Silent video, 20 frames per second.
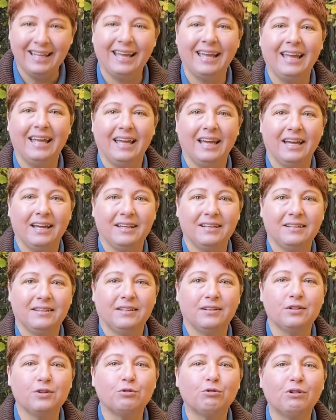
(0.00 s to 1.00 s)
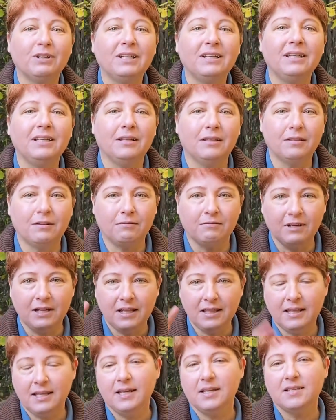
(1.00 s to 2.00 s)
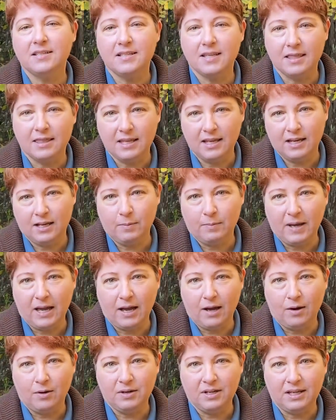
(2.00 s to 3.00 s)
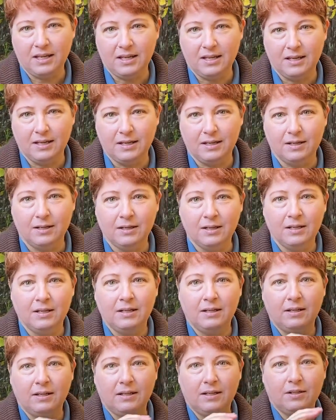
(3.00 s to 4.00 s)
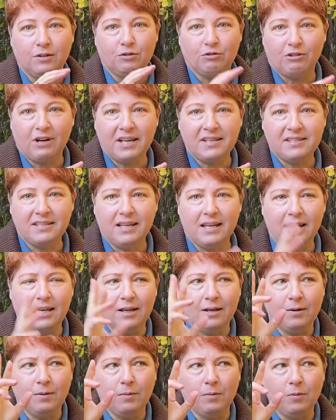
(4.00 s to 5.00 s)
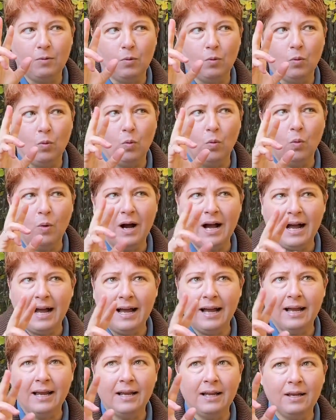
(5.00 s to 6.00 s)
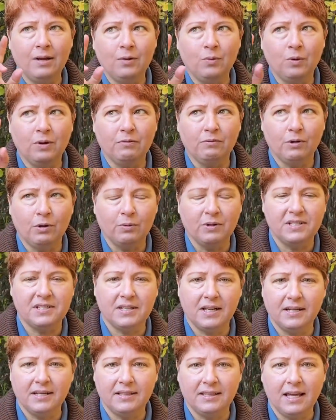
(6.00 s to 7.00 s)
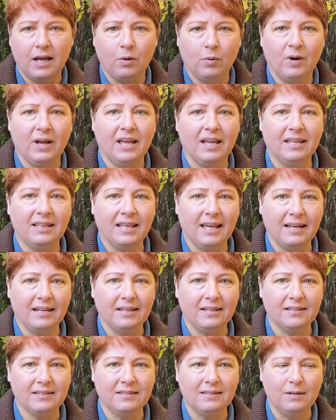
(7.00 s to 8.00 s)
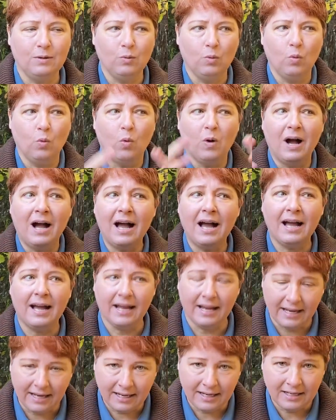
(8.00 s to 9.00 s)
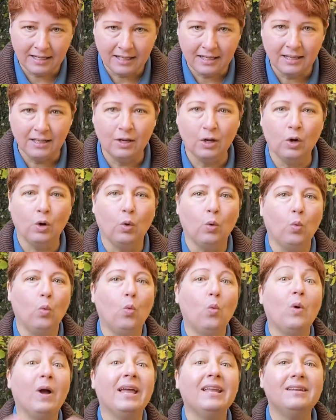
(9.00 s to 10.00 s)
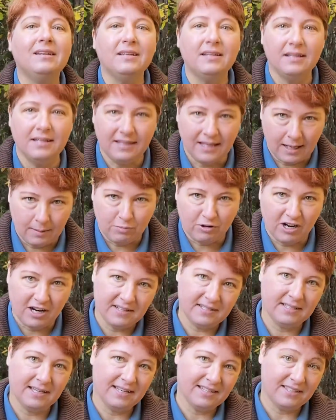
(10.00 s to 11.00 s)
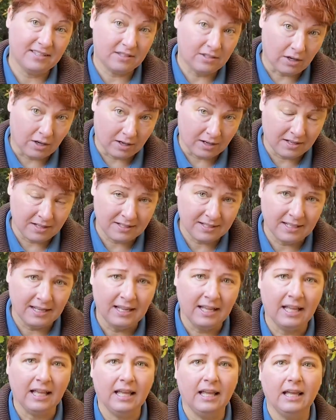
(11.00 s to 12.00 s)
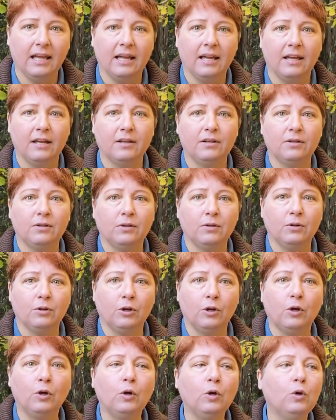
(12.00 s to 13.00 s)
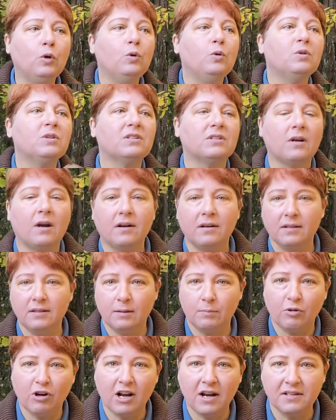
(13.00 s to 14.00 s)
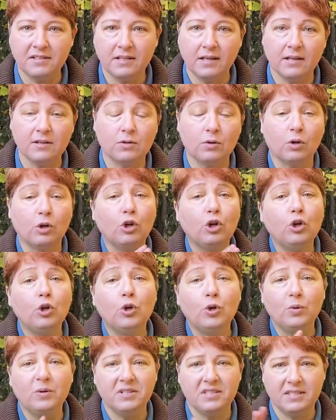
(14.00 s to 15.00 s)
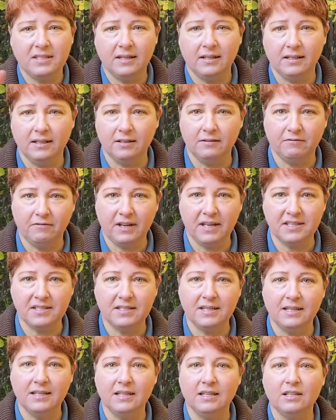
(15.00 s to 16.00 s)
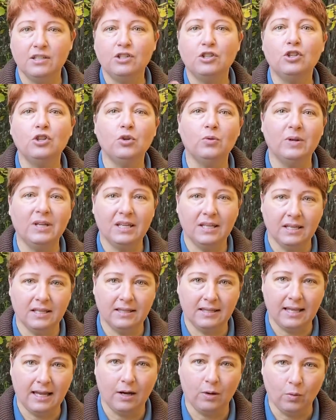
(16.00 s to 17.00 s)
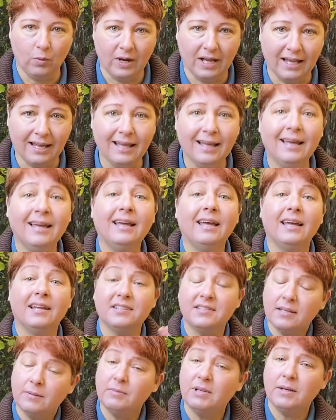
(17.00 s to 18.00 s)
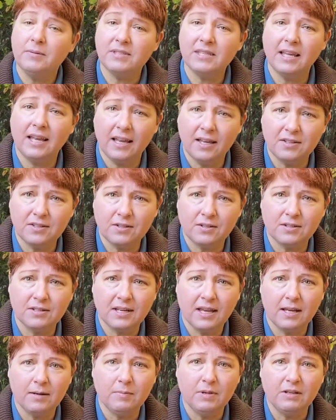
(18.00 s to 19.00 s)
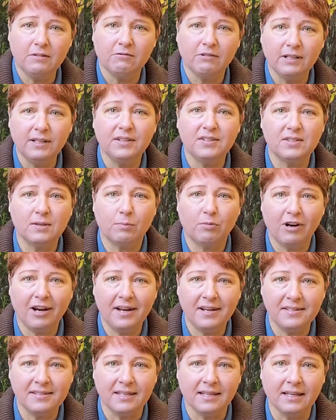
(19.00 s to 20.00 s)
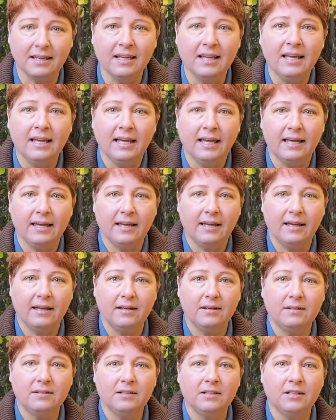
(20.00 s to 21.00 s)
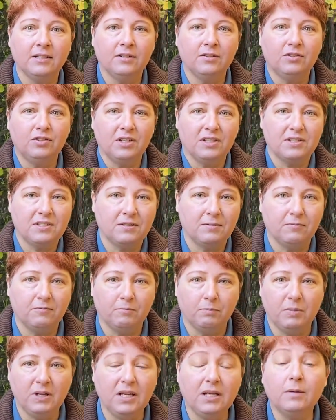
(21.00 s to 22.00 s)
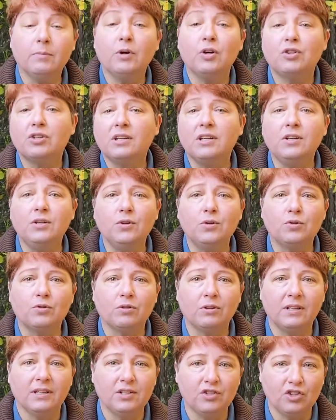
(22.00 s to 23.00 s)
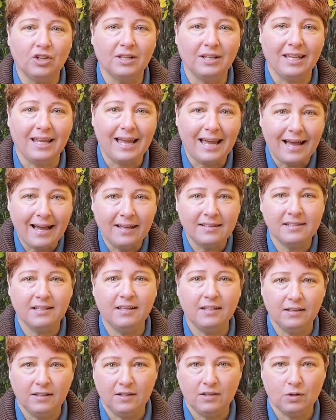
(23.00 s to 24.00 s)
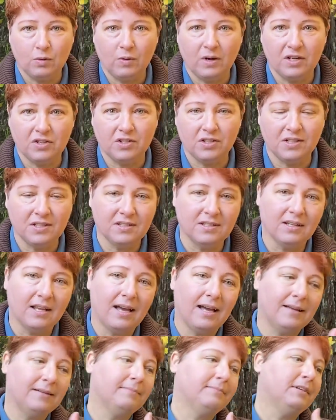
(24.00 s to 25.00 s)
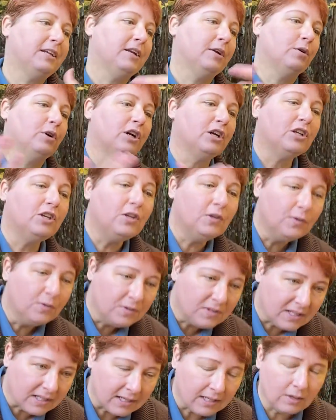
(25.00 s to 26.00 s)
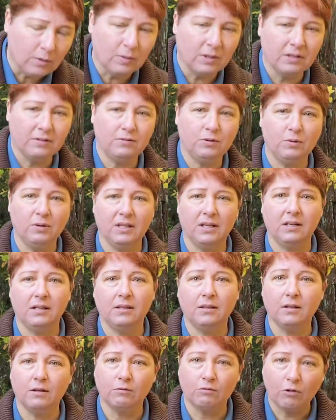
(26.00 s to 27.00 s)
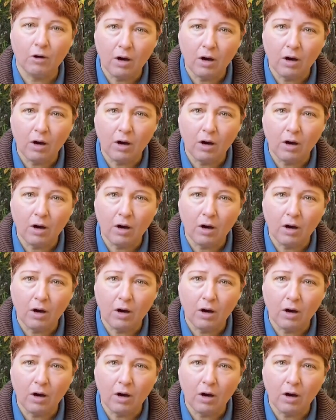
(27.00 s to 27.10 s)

And there's really three things to think about in addressing why we've always done it that way, and that is the why, when did that process start, and who started the process, or who is still invested in doing it that way. And sometimes the answers can be really surprising, and just being emotionally neutral and gently asking these questions, not accusing anyone of doing anything